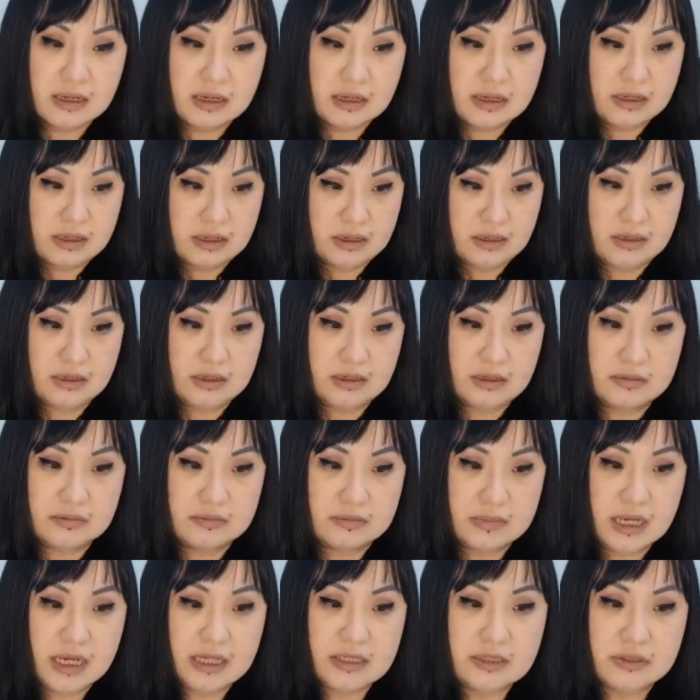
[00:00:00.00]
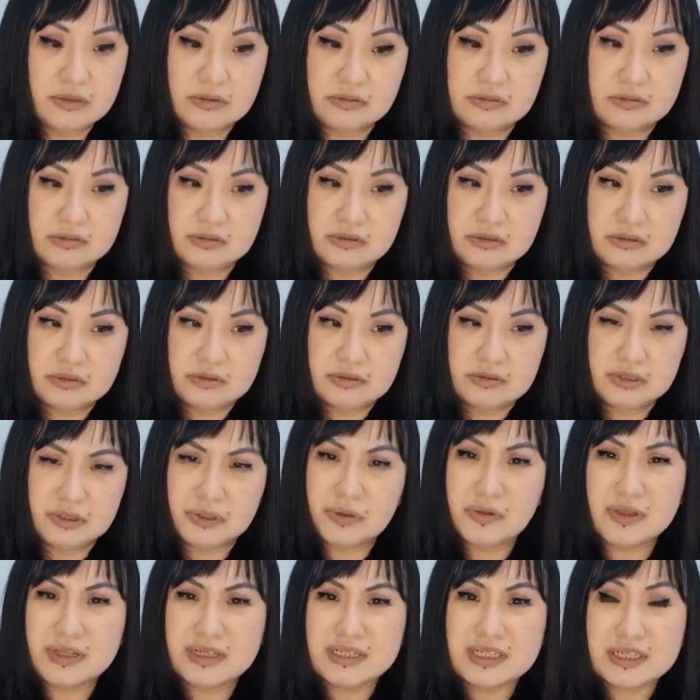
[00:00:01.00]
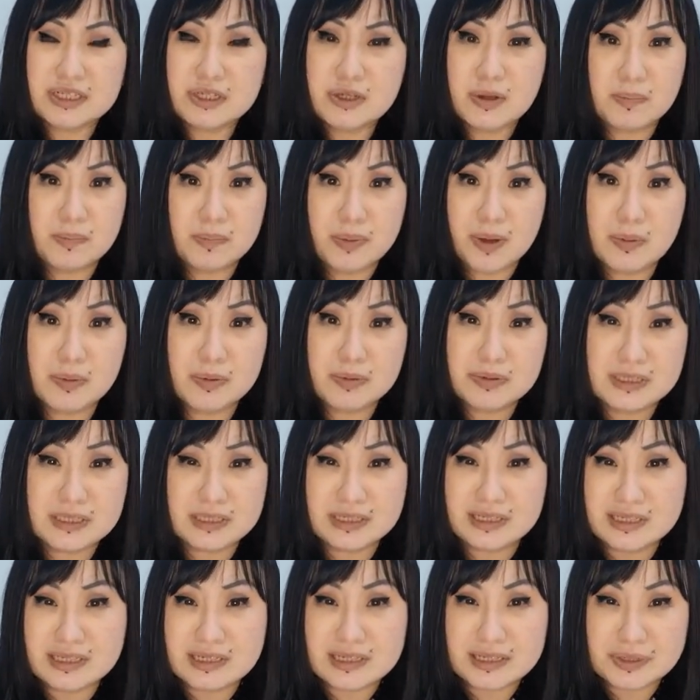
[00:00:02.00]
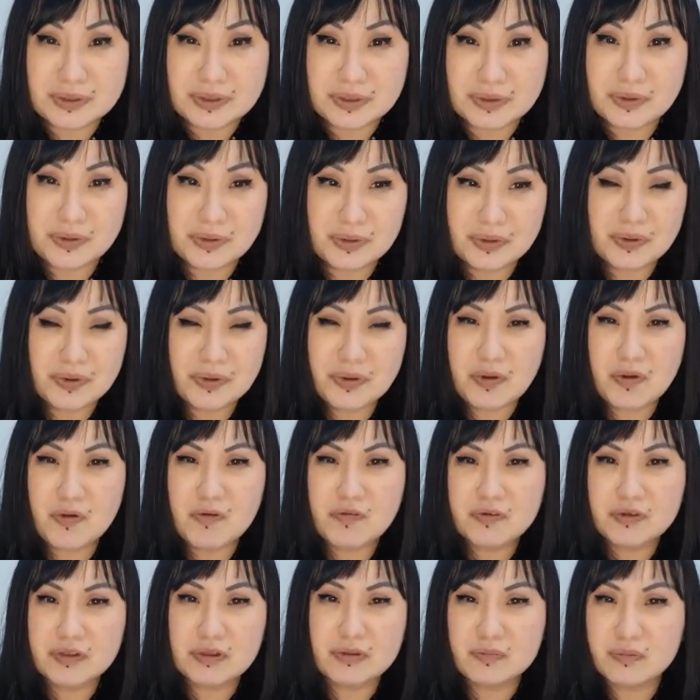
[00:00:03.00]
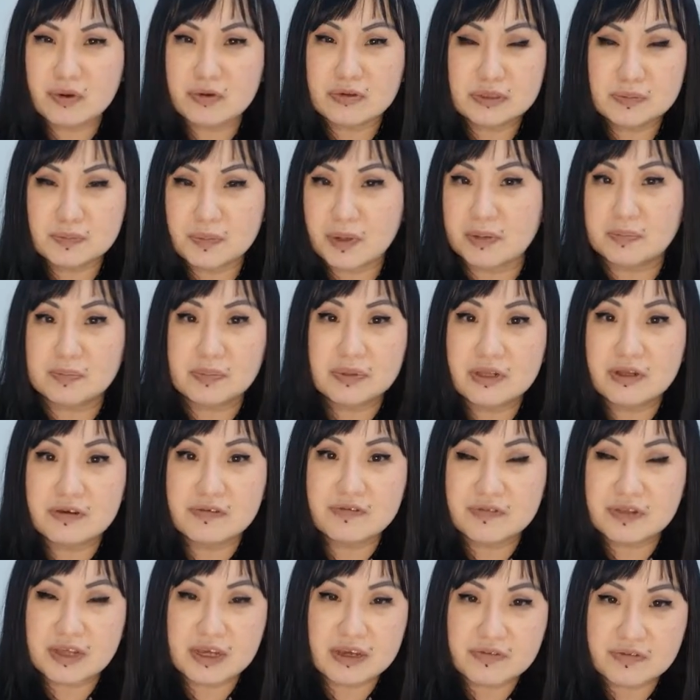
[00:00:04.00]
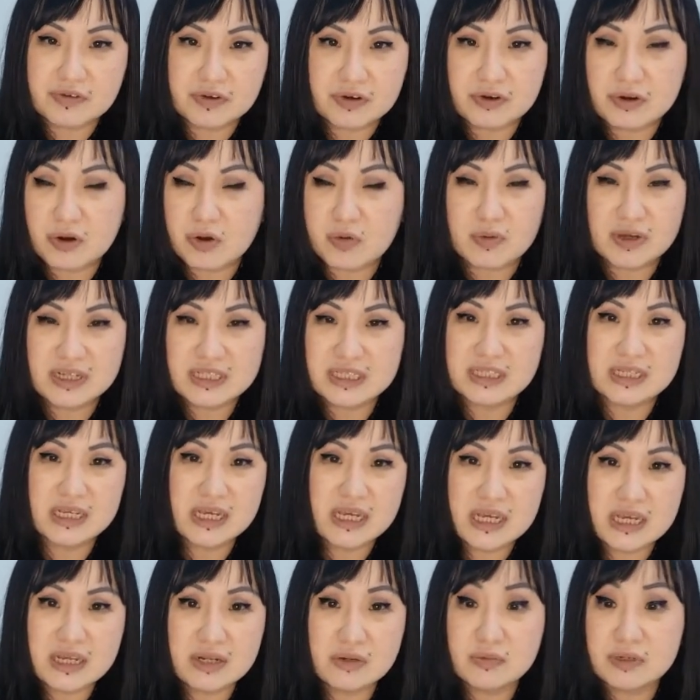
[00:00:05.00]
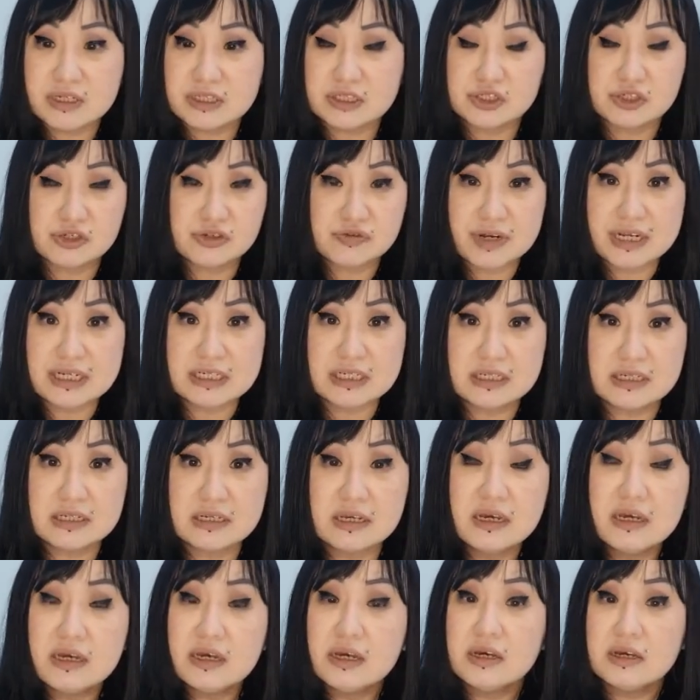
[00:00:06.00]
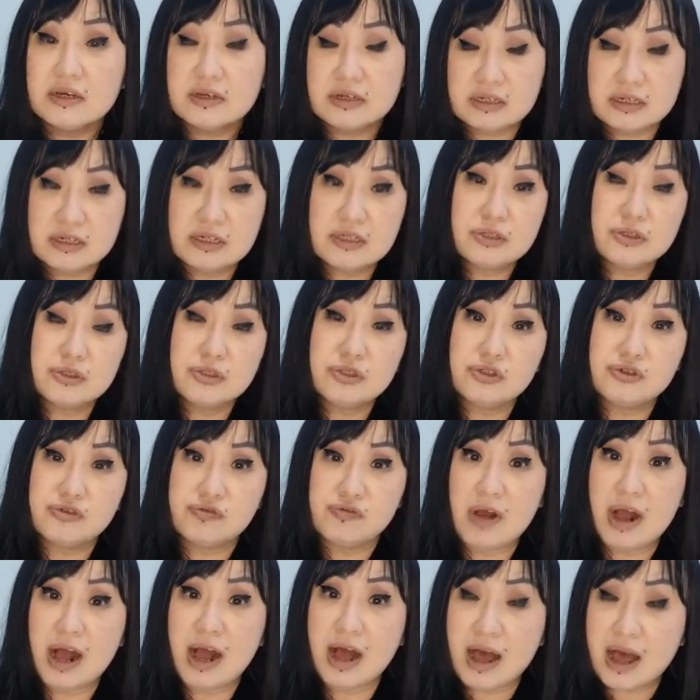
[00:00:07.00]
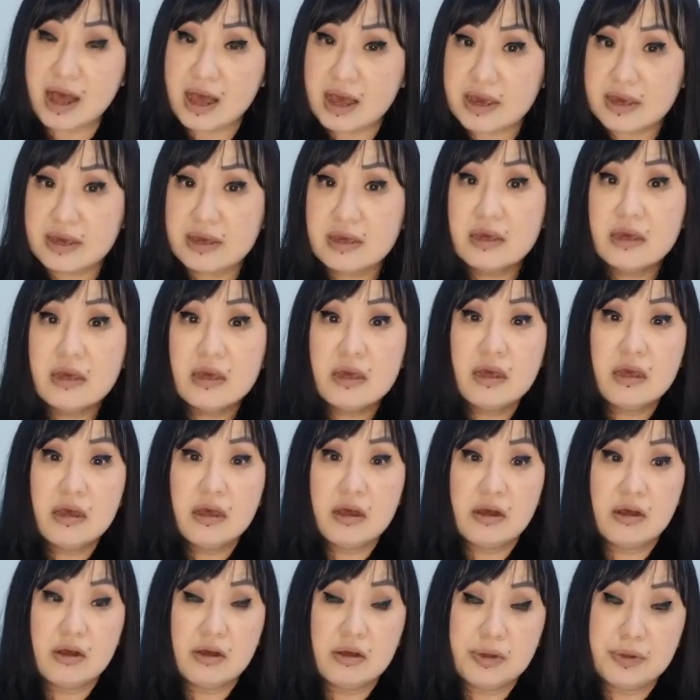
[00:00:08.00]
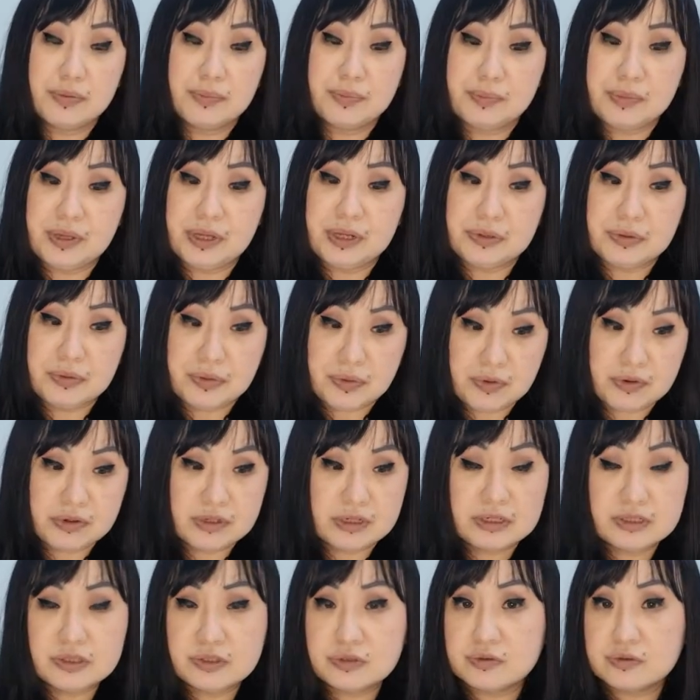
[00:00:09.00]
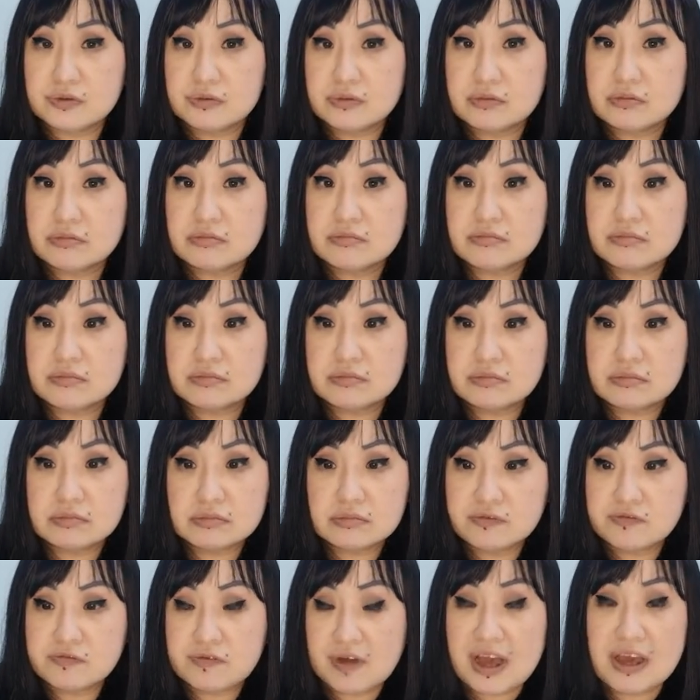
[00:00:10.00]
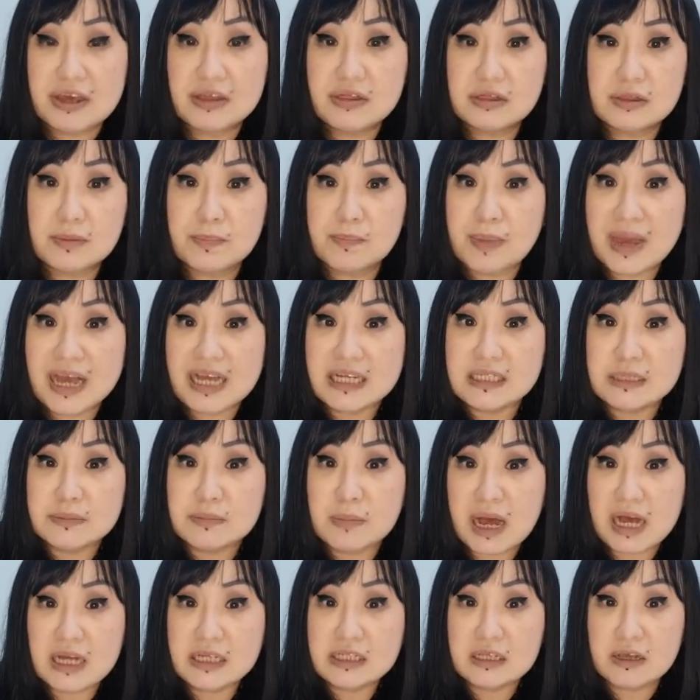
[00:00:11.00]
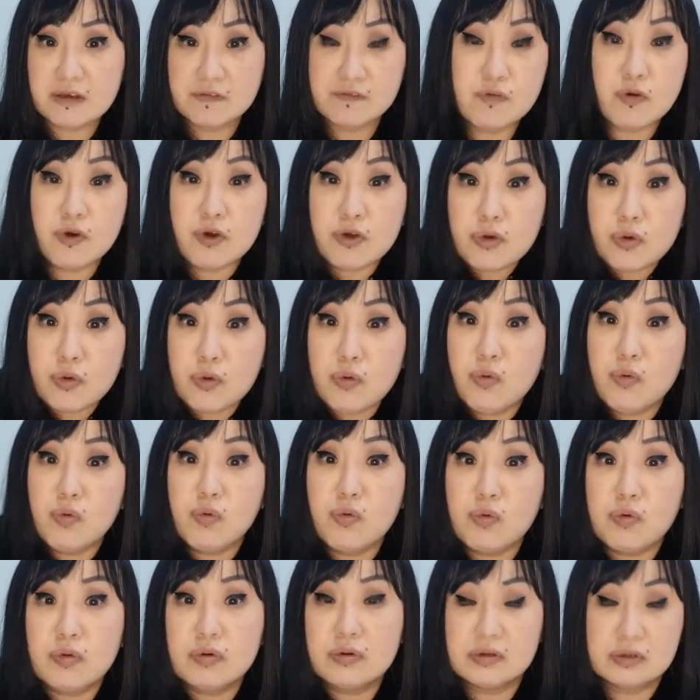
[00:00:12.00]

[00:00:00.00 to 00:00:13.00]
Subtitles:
And this is not bubble tea, you don't go for the most popular flavor or what's trendy. You need to try in order to find the best mask for you.